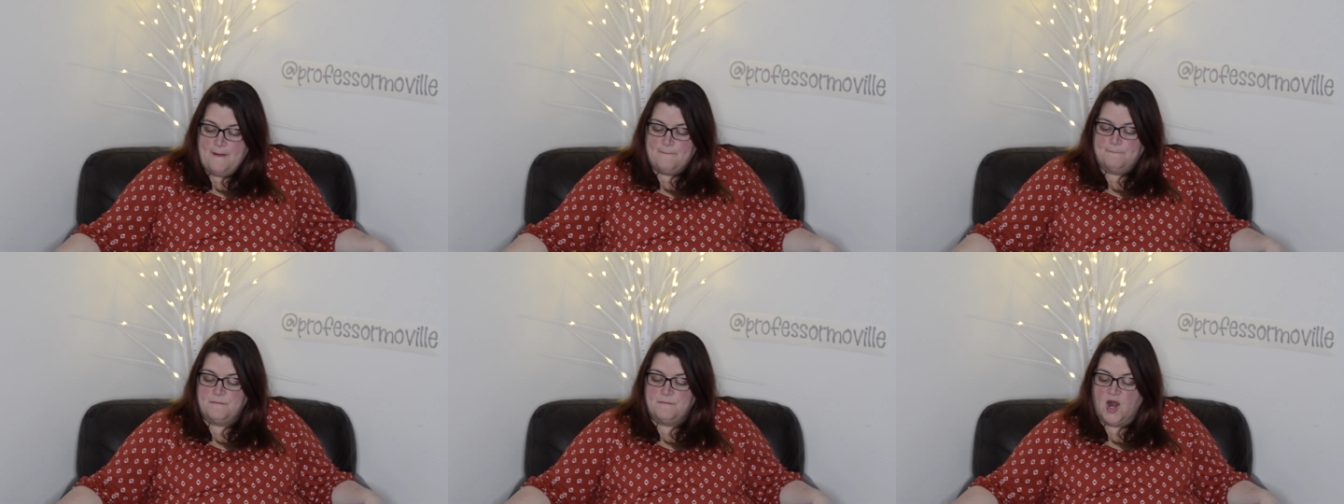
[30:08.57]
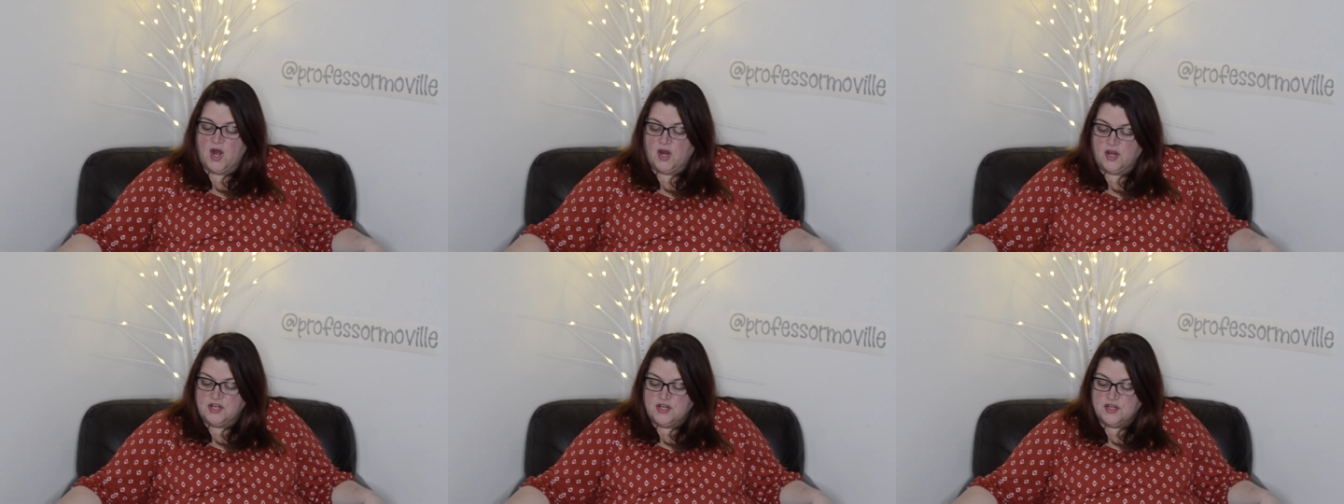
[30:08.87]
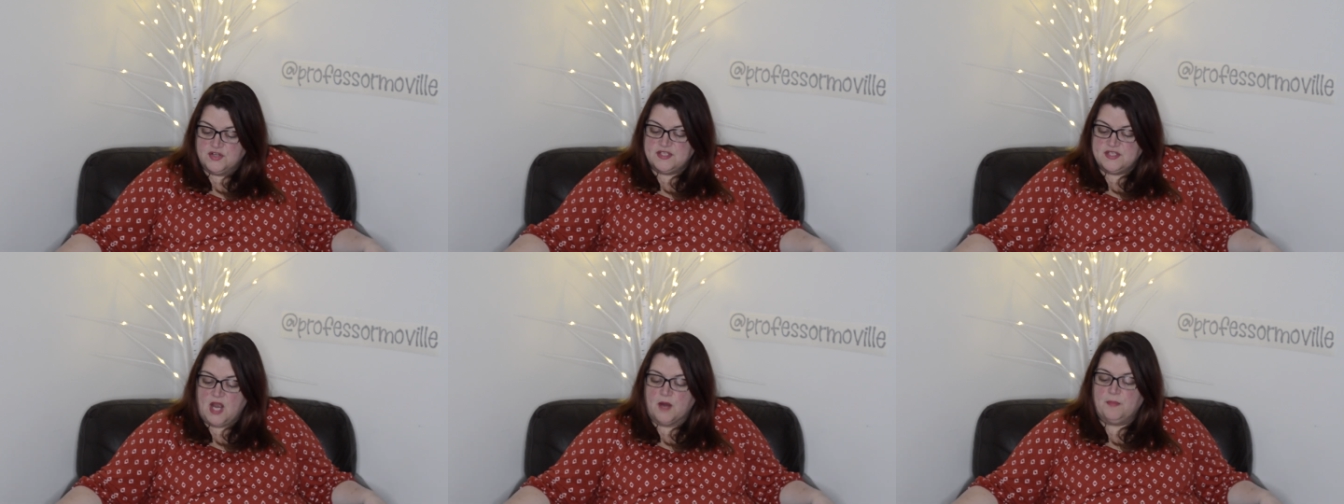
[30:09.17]

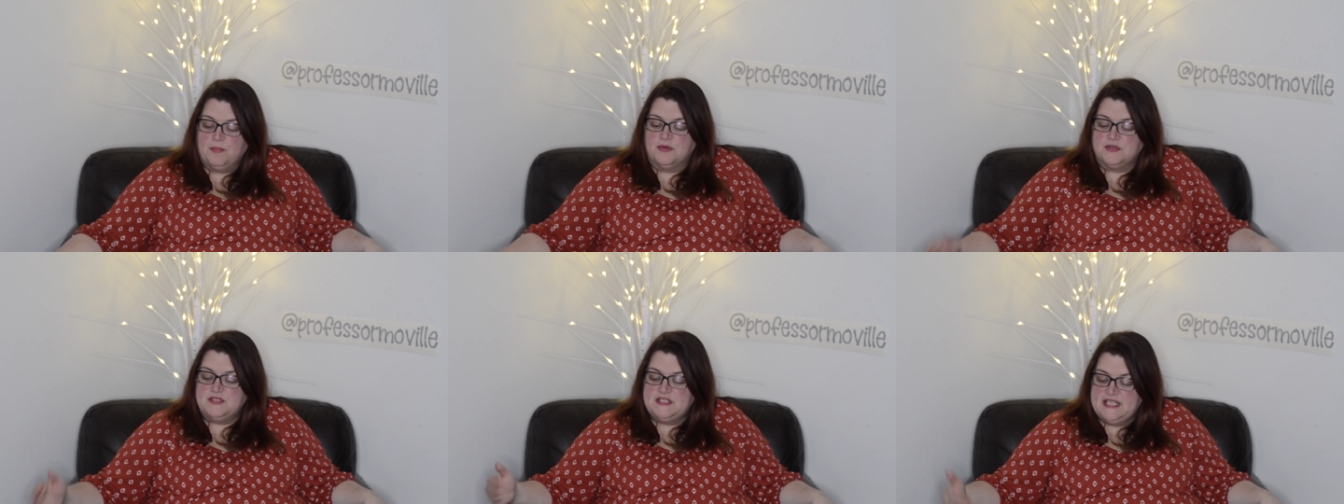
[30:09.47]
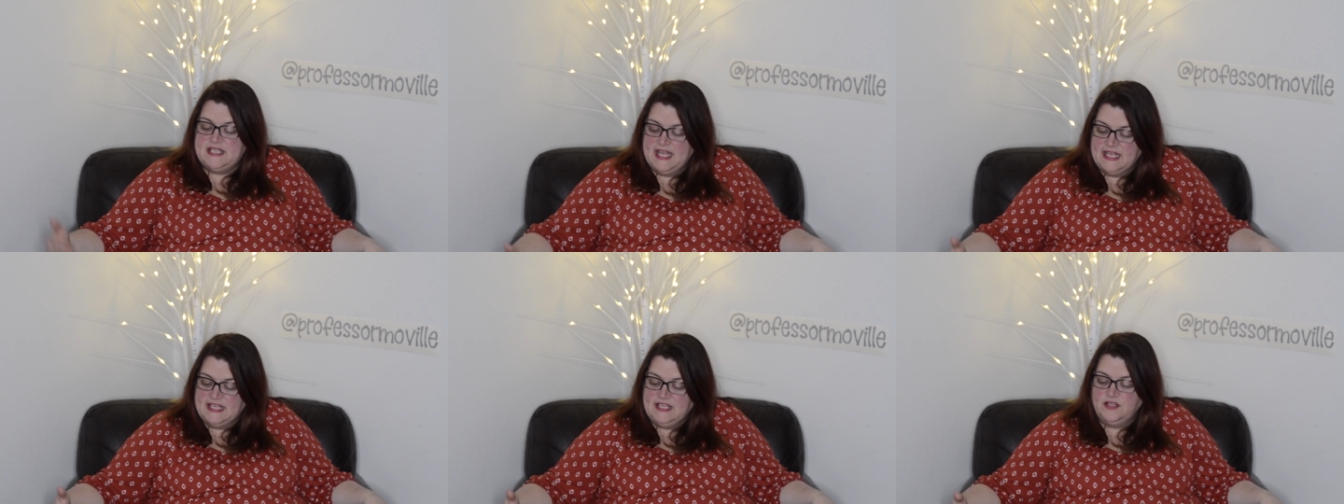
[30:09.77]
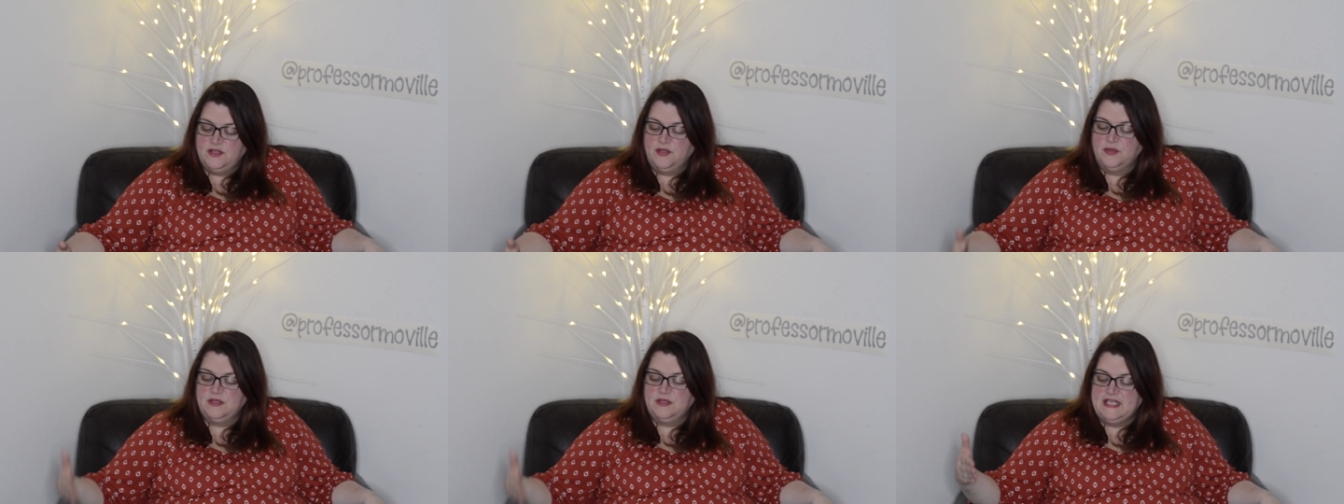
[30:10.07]
Marketers are
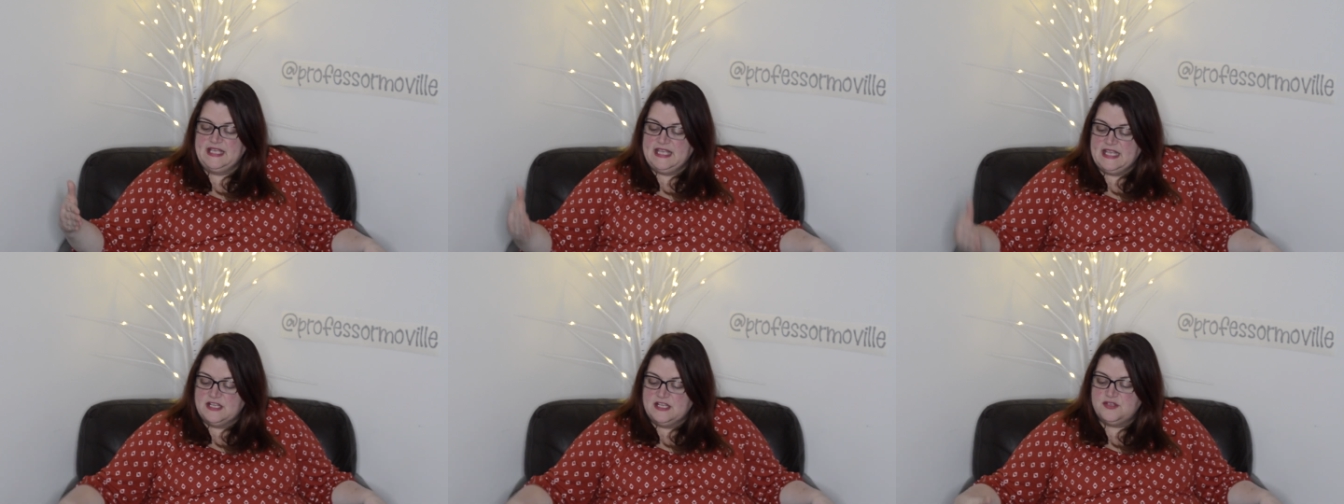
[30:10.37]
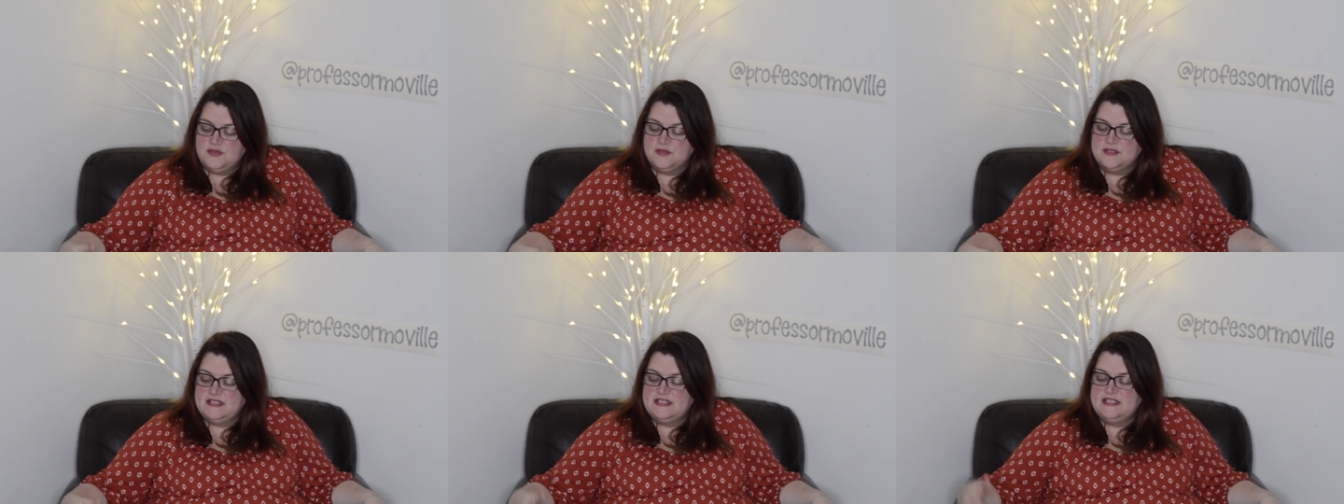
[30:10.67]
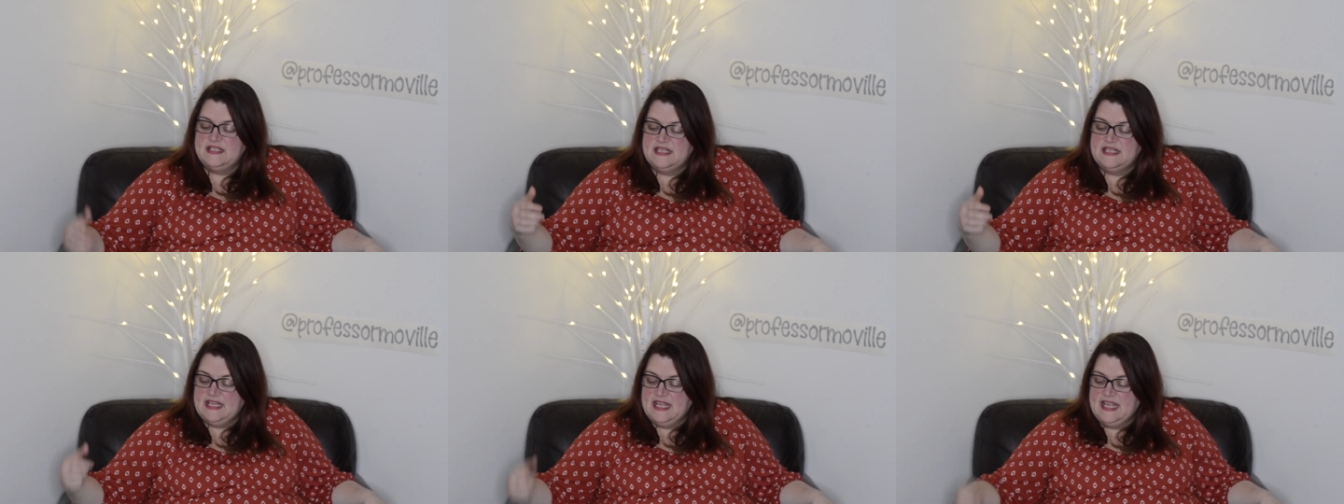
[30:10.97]
particularly
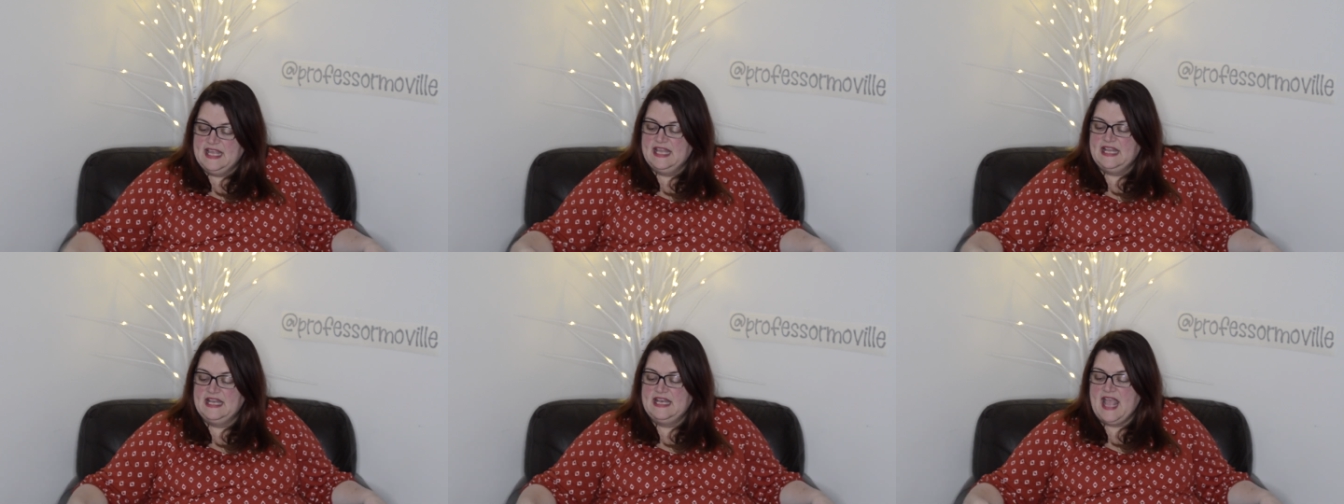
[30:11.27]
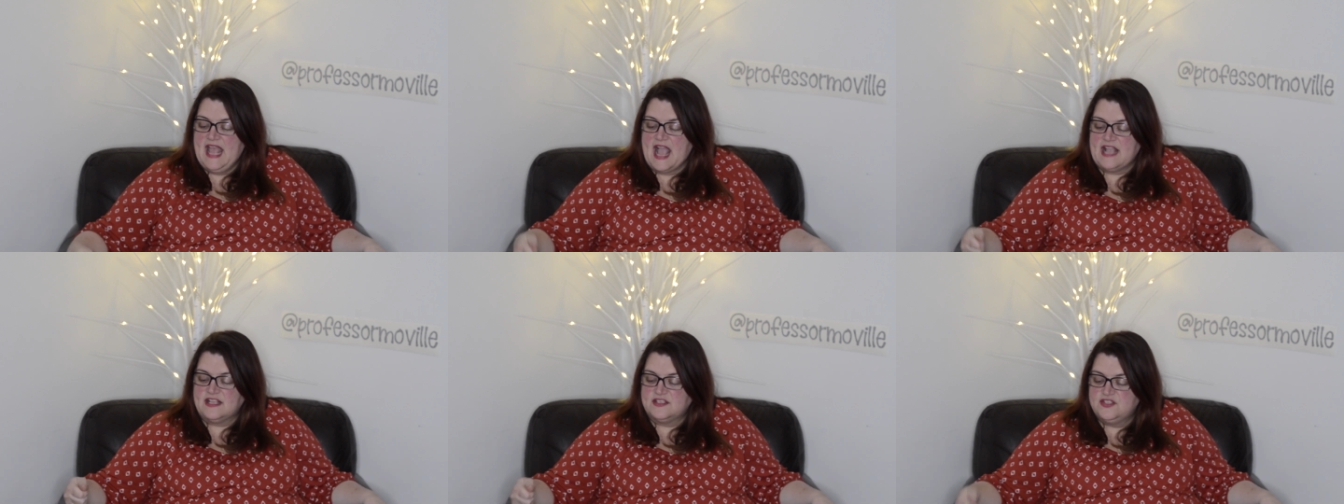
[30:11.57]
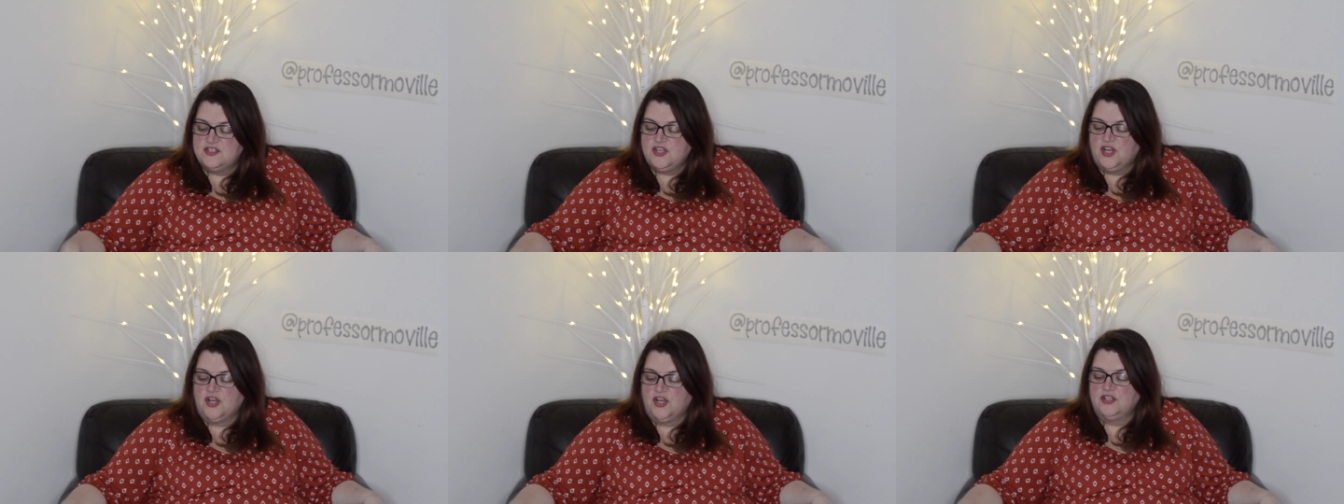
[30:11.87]
interested in
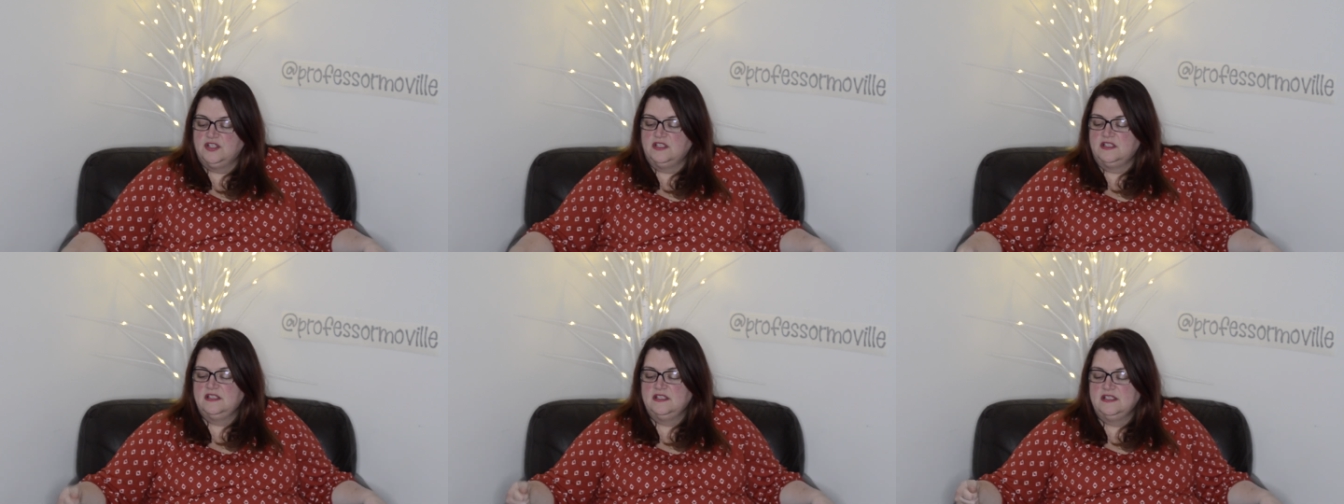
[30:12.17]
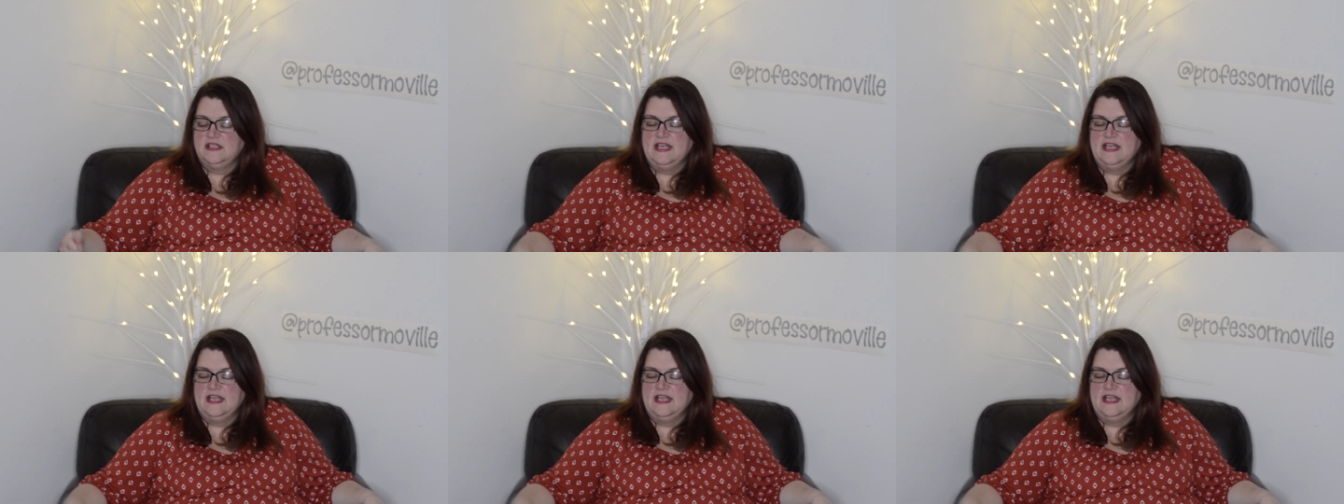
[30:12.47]
external